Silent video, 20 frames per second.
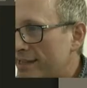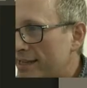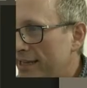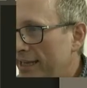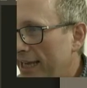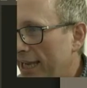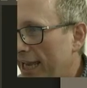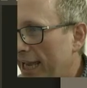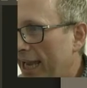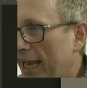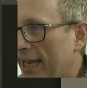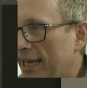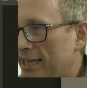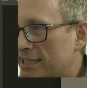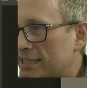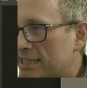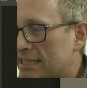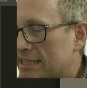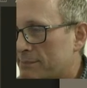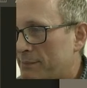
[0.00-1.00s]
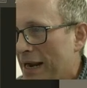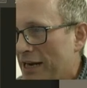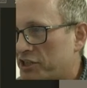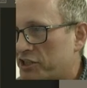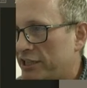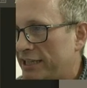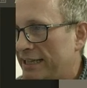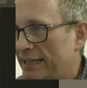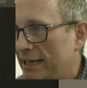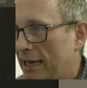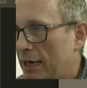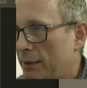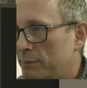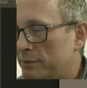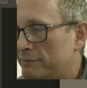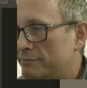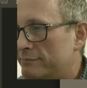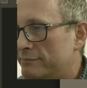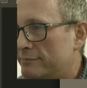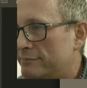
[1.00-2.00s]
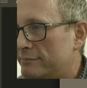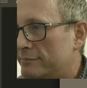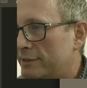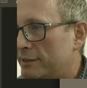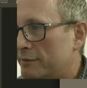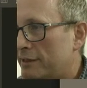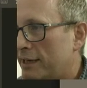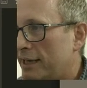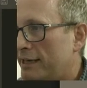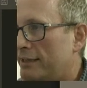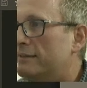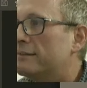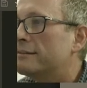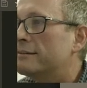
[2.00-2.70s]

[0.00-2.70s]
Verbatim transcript: Here, it's smashing it up. Okay?